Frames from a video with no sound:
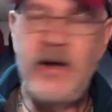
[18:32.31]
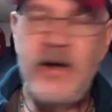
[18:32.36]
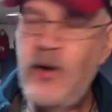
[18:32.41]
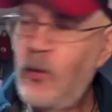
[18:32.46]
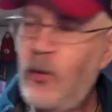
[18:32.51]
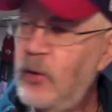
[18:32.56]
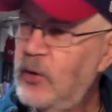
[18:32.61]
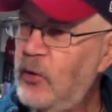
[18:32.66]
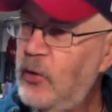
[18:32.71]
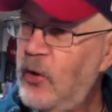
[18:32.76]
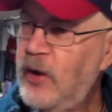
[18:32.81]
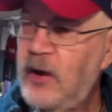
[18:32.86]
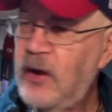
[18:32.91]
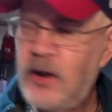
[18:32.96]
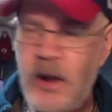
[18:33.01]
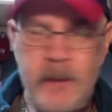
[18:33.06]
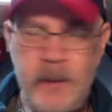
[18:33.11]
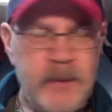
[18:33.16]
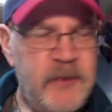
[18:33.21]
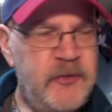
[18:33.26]
I go and look
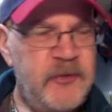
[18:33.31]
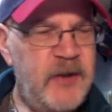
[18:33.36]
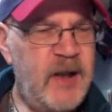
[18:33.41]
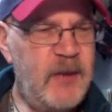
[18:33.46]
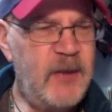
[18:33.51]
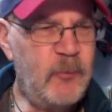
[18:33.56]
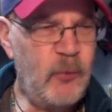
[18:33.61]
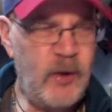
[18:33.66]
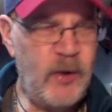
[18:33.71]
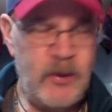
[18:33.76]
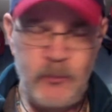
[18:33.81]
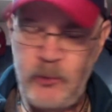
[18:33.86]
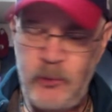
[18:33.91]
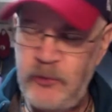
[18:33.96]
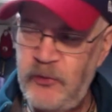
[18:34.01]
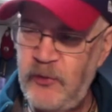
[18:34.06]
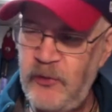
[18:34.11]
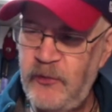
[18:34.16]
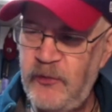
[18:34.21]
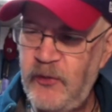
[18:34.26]
it up. I said, when
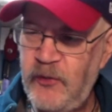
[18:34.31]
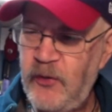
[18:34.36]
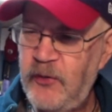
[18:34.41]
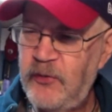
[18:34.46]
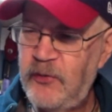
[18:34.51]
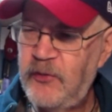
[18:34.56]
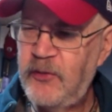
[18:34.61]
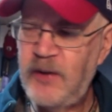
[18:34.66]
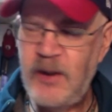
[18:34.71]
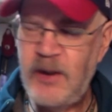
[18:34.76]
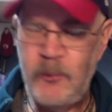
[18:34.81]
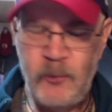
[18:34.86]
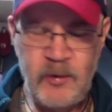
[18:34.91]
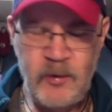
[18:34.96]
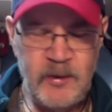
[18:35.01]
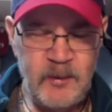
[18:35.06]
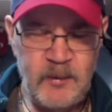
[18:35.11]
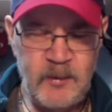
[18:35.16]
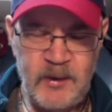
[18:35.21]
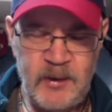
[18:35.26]
was the first
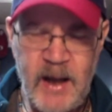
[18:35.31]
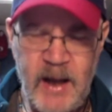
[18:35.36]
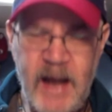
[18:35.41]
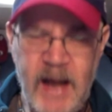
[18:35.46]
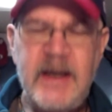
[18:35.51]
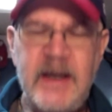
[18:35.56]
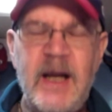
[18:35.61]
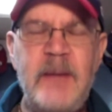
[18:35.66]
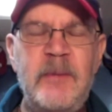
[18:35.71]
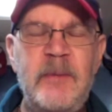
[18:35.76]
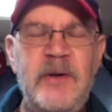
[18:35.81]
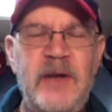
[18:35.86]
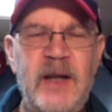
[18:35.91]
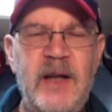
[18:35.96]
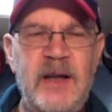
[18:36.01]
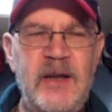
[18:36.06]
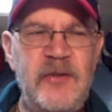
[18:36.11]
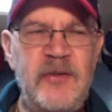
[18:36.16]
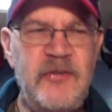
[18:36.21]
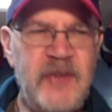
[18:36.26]
night game at
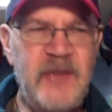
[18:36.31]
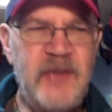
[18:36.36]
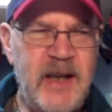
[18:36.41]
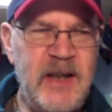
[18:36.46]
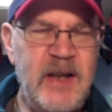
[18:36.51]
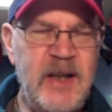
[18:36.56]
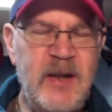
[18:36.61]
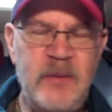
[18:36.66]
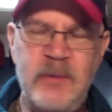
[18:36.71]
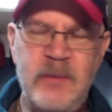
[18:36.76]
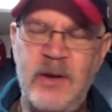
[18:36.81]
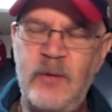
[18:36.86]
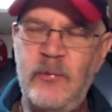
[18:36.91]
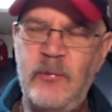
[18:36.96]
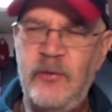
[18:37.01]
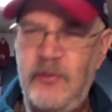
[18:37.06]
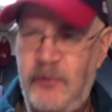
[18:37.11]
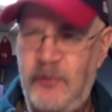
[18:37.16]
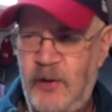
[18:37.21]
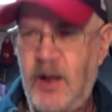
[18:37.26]
Yankee Stadium? And it
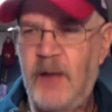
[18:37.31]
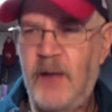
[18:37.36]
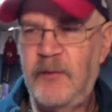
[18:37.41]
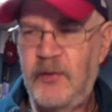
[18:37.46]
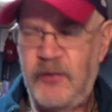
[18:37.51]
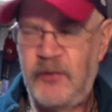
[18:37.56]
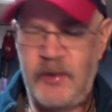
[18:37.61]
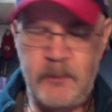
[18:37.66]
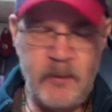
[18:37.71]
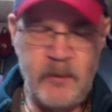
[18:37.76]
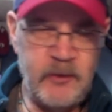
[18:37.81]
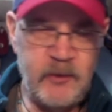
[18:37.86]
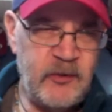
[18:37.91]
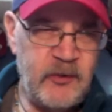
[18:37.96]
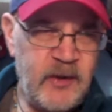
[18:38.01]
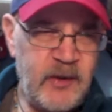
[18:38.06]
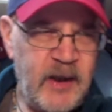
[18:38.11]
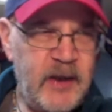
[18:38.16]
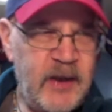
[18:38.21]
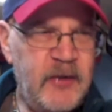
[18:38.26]
was obviously
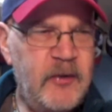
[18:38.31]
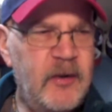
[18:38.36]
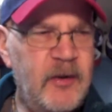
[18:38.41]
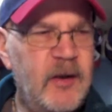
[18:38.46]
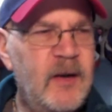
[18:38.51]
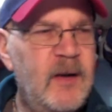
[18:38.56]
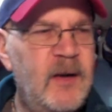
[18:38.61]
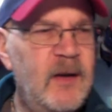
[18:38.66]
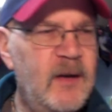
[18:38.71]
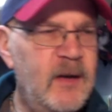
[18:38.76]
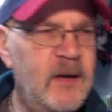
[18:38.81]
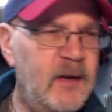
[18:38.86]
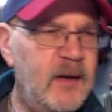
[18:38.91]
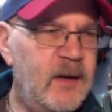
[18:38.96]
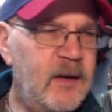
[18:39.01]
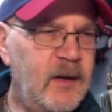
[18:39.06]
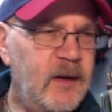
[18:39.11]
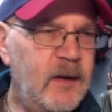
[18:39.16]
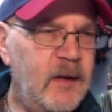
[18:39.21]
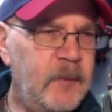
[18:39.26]
much later.
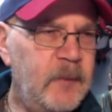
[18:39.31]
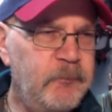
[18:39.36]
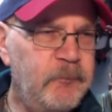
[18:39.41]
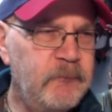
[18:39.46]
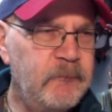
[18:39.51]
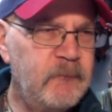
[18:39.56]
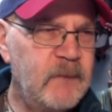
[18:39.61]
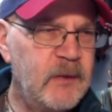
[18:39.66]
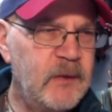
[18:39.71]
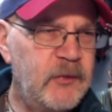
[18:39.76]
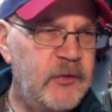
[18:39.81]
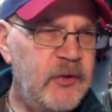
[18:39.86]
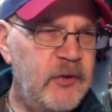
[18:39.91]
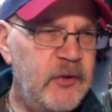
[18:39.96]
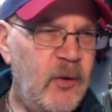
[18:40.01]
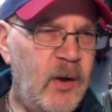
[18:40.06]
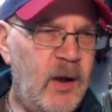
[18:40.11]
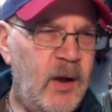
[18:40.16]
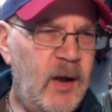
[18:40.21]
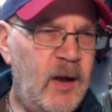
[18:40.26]
Uh,
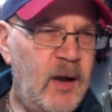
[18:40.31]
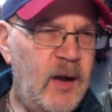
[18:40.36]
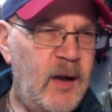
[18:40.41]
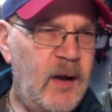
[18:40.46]
so